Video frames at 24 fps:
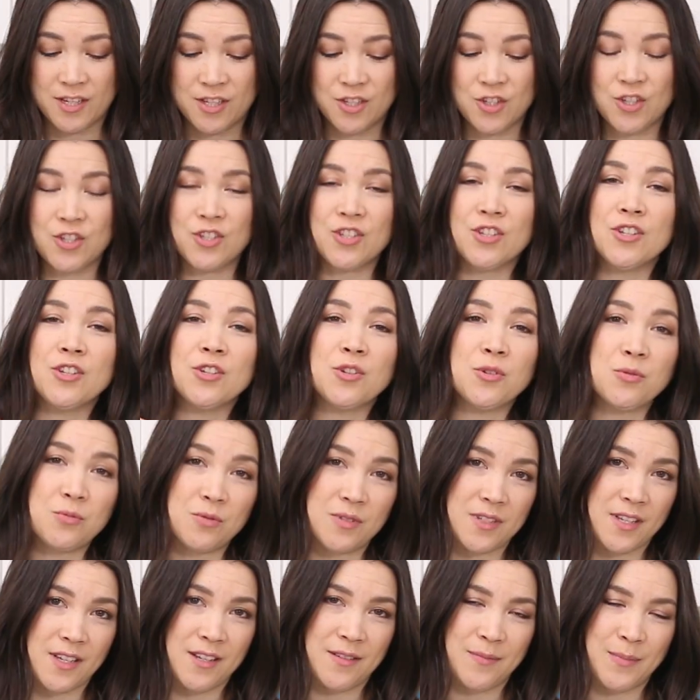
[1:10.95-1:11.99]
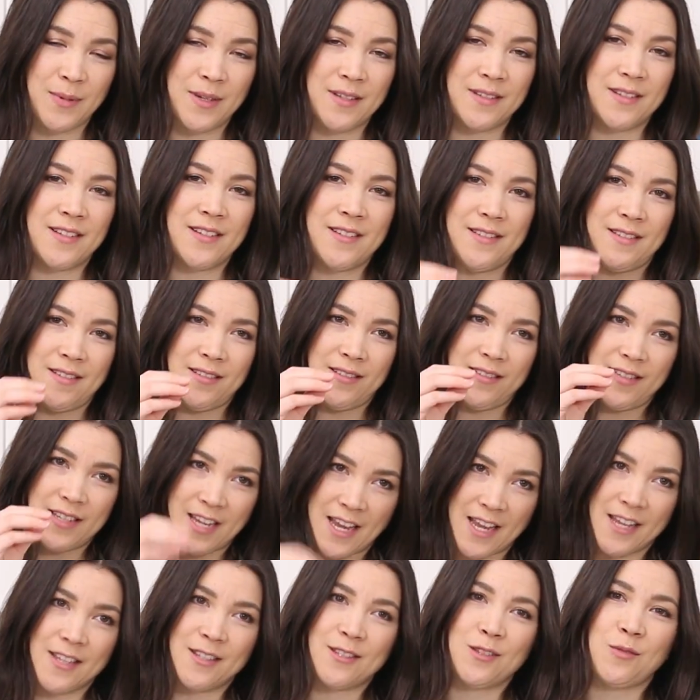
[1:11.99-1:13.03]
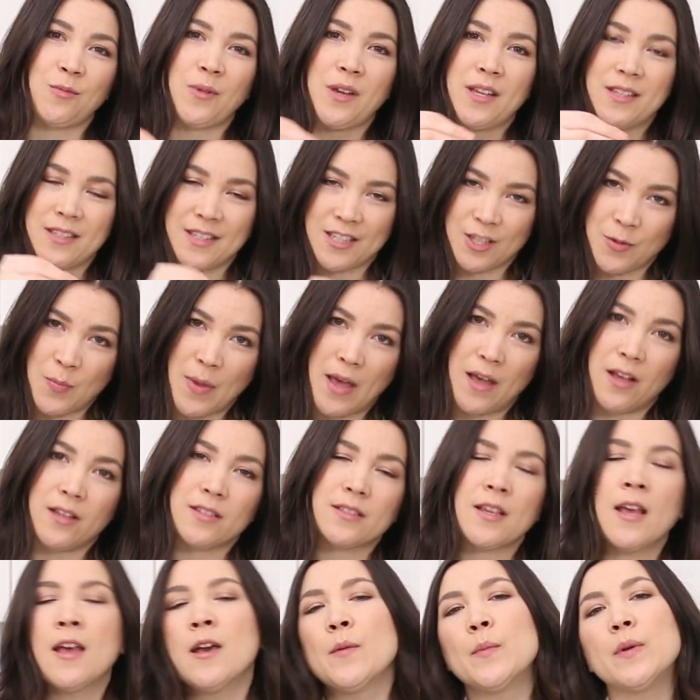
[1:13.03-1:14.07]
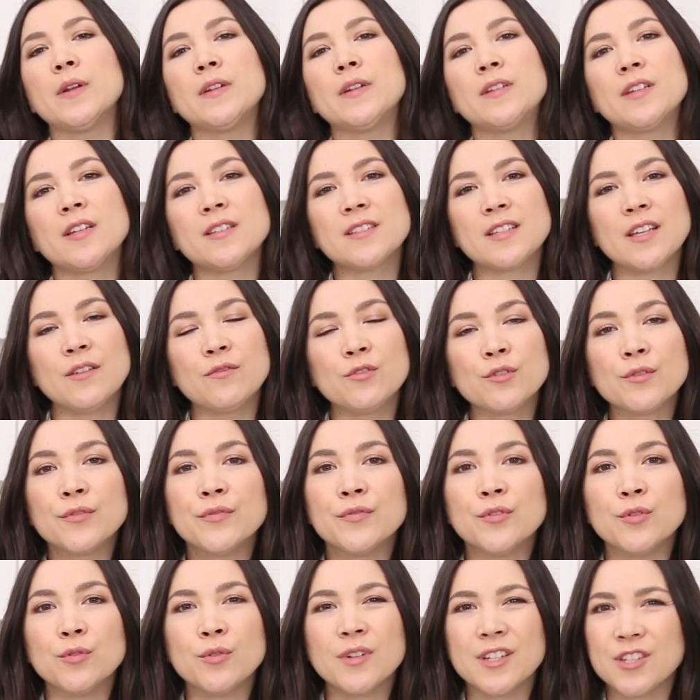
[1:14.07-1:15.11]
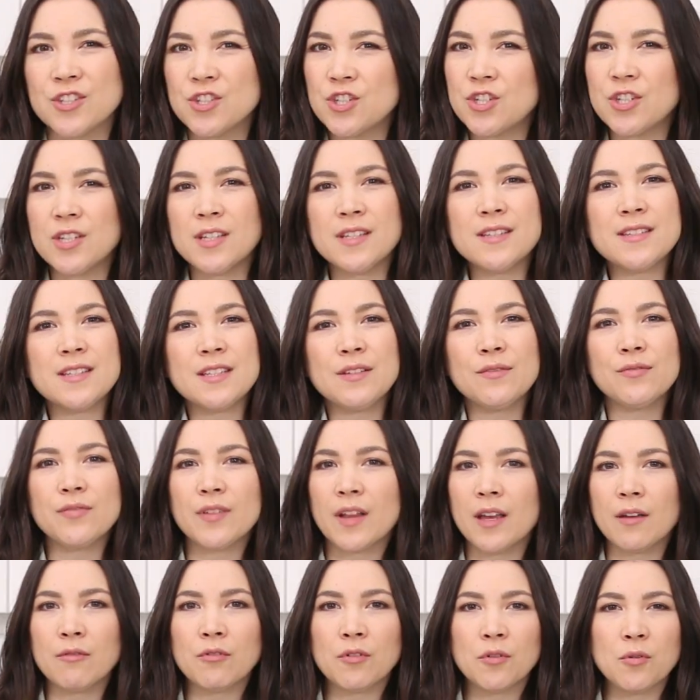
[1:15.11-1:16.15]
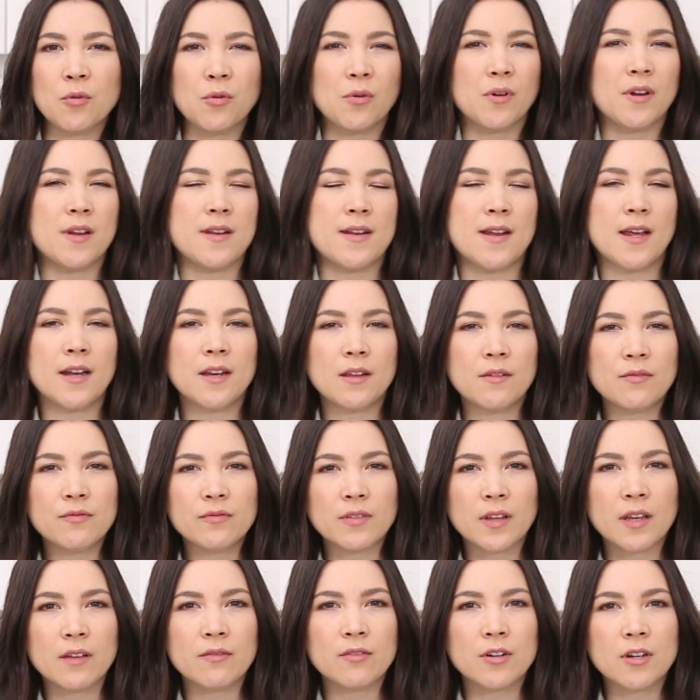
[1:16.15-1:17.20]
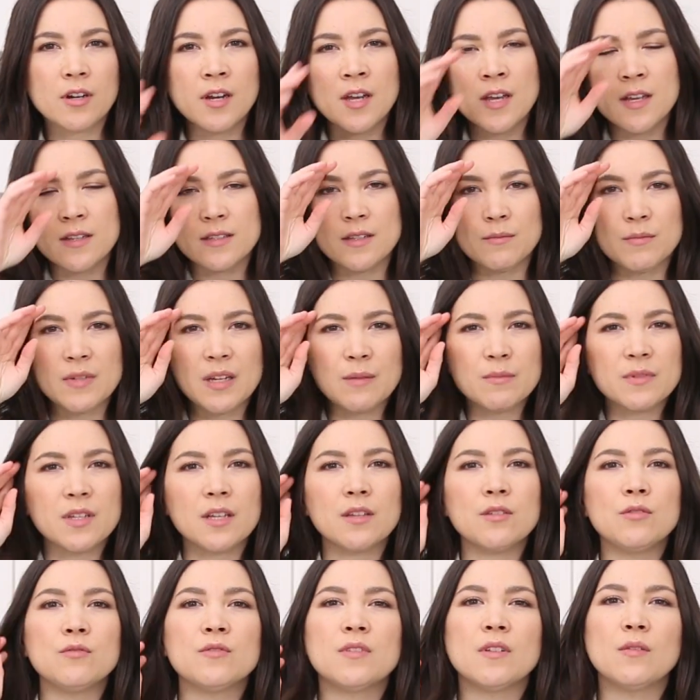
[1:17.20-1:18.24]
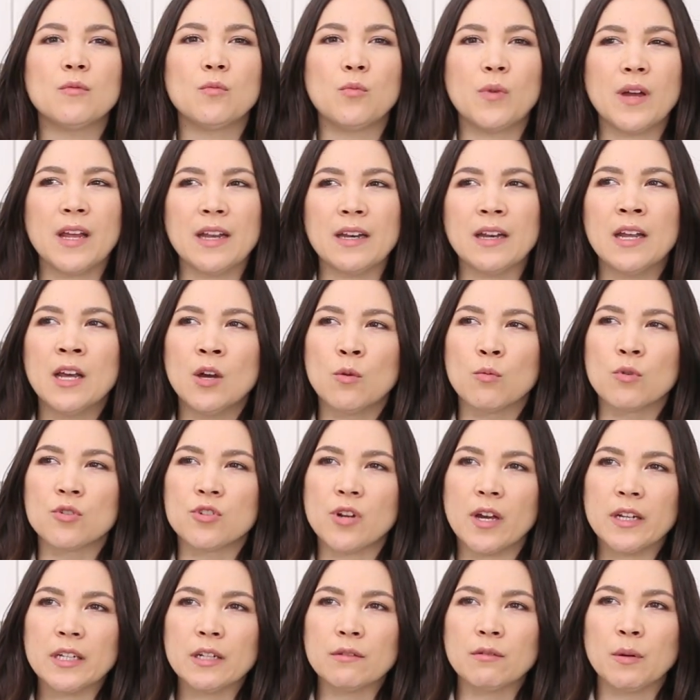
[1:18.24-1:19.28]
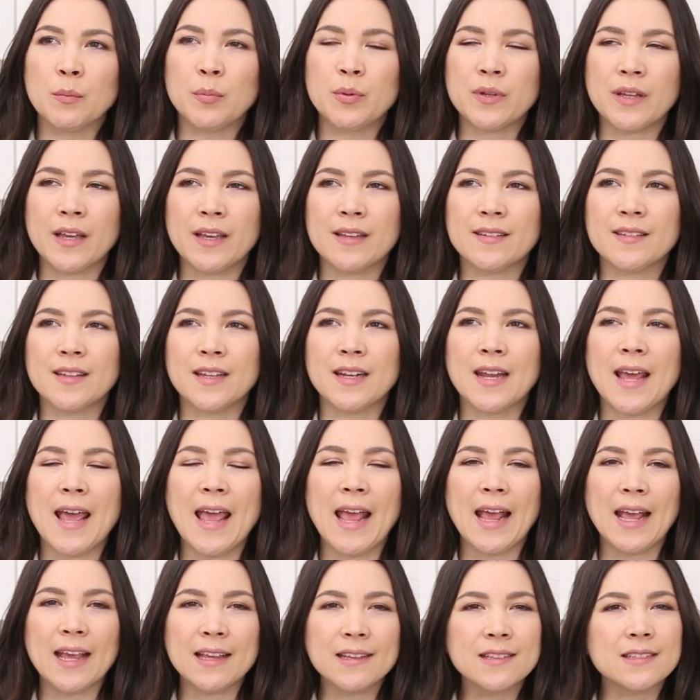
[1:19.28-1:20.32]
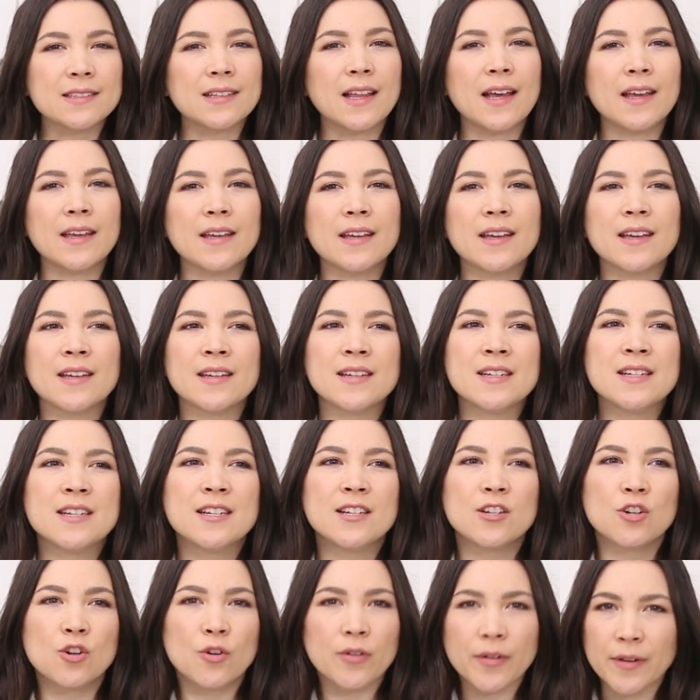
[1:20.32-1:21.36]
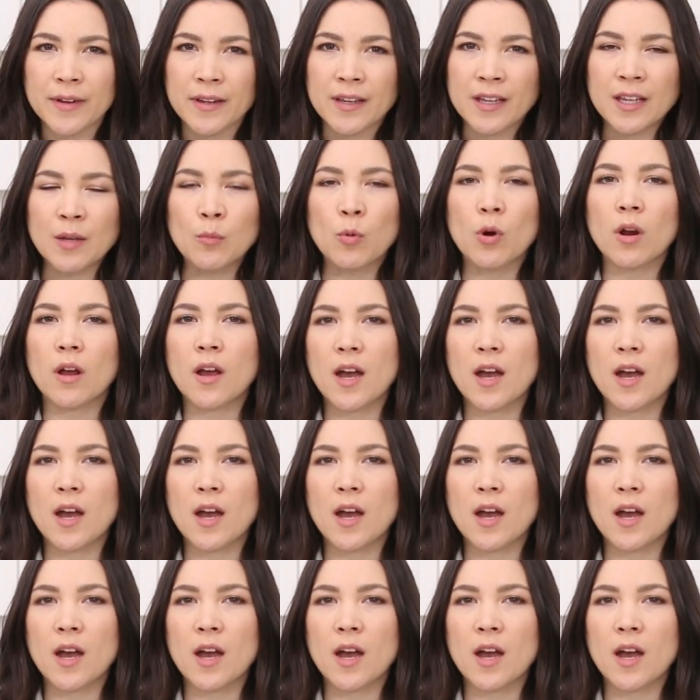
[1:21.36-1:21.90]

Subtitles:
yeast, just use it because it doesn't taste the way it smells. But it does give your food a cheesy flavor or a nutty flavor. Sometimes I use it when we're trying to replace an egg-like cream or